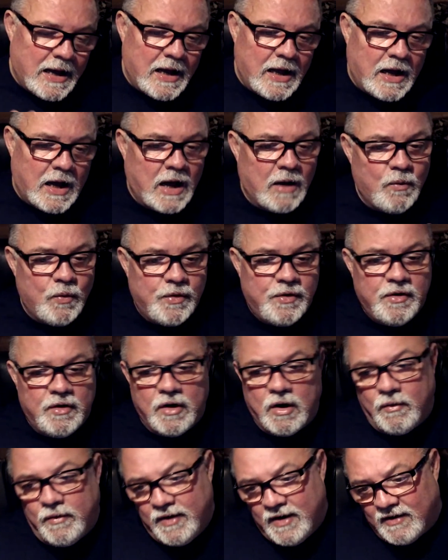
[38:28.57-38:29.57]
I wouldn't
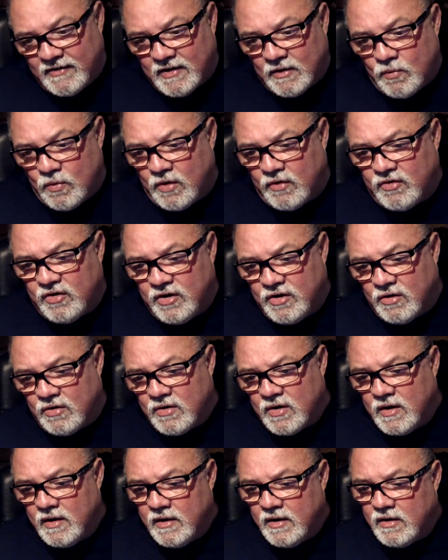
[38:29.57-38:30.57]
know unless I watch the
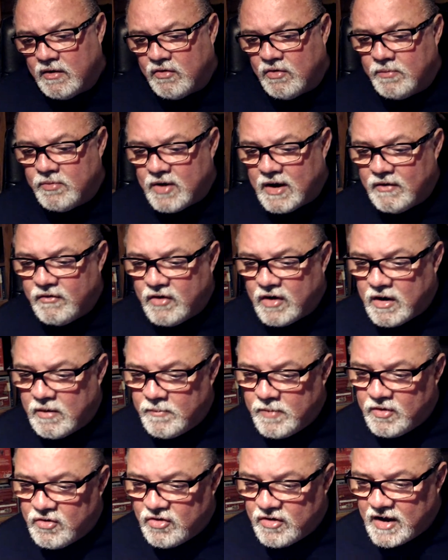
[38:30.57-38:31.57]
dog. Sometimes it can
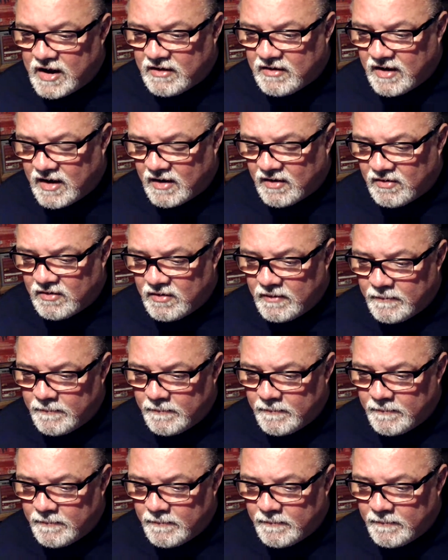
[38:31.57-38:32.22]
be genetics.